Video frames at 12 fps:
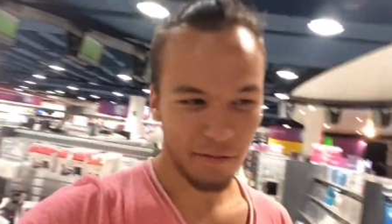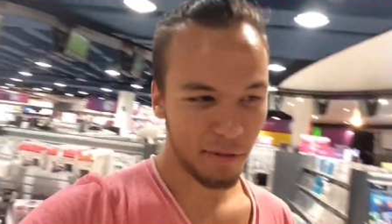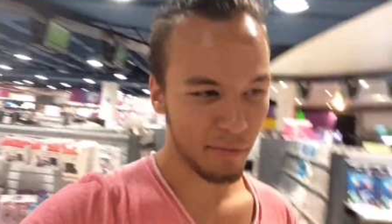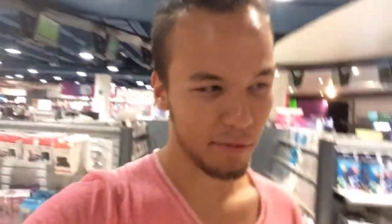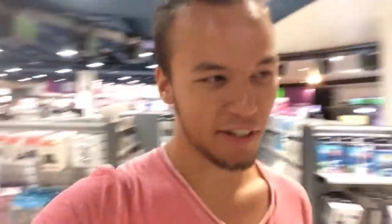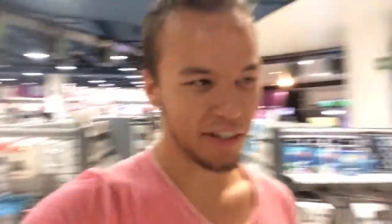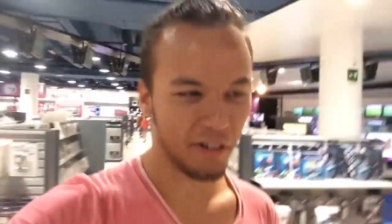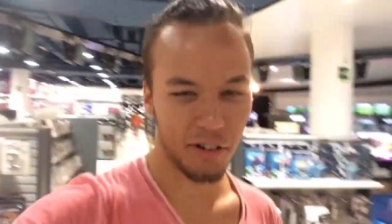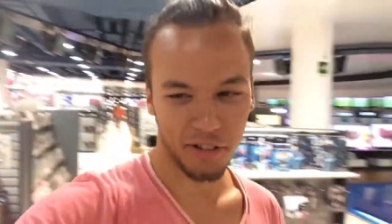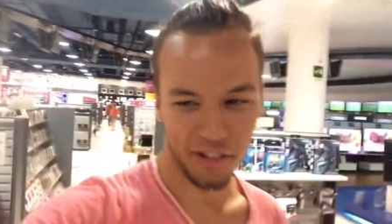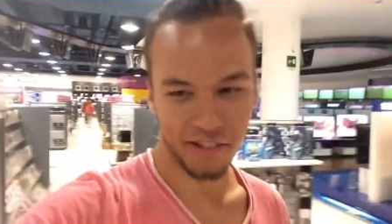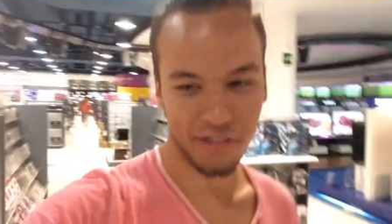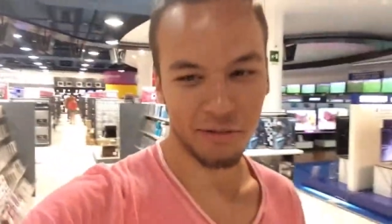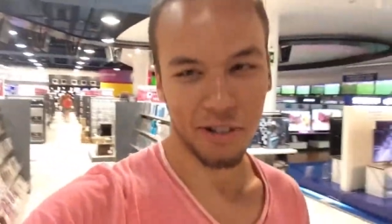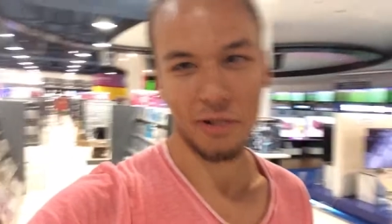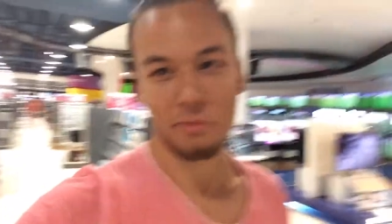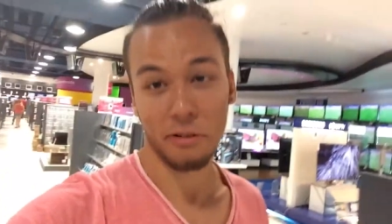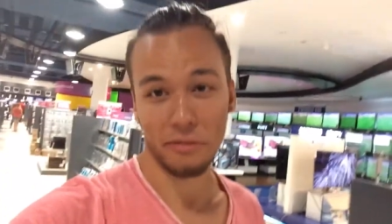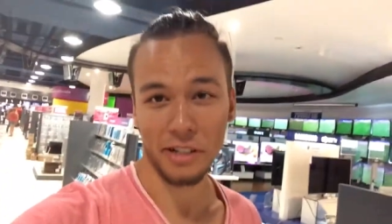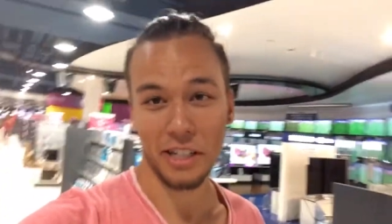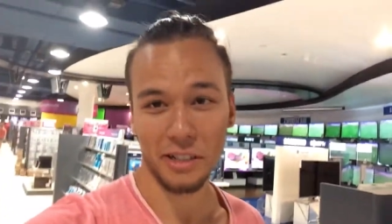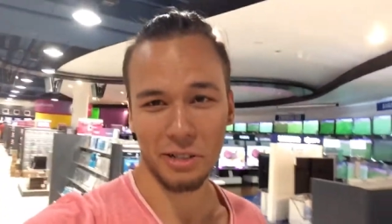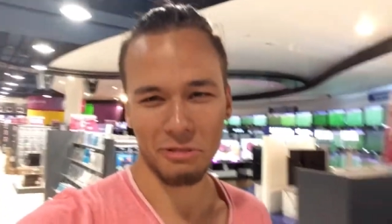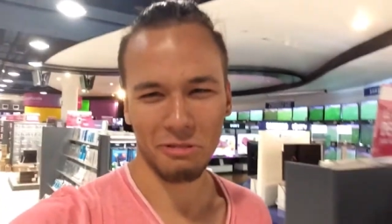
people I know that watch my video.